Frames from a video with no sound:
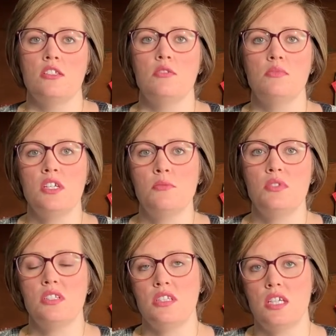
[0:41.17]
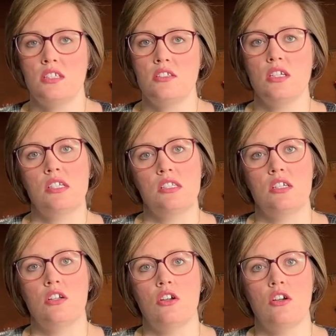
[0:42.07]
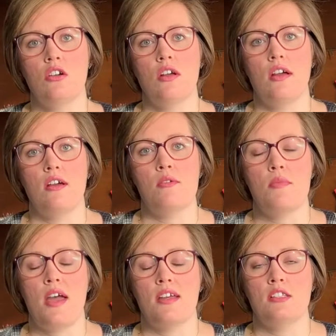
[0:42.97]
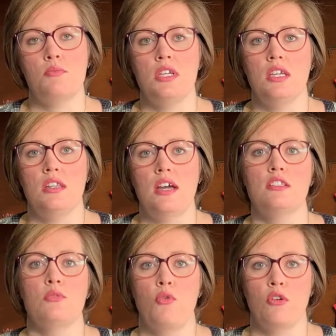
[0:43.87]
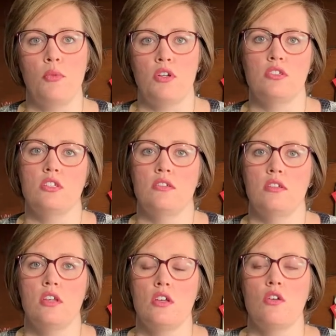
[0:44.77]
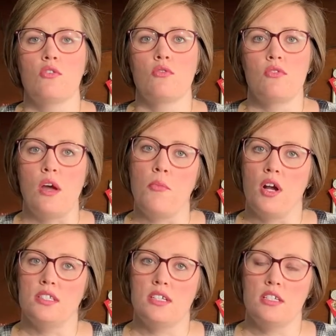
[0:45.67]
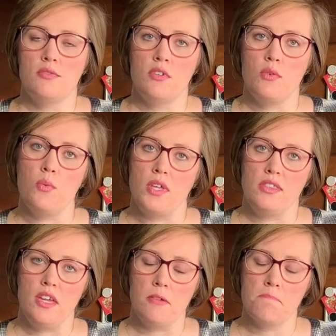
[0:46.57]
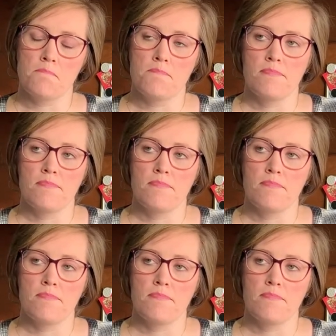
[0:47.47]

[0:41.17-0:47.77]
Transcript: tips and things to consider as being that support person through that process with them.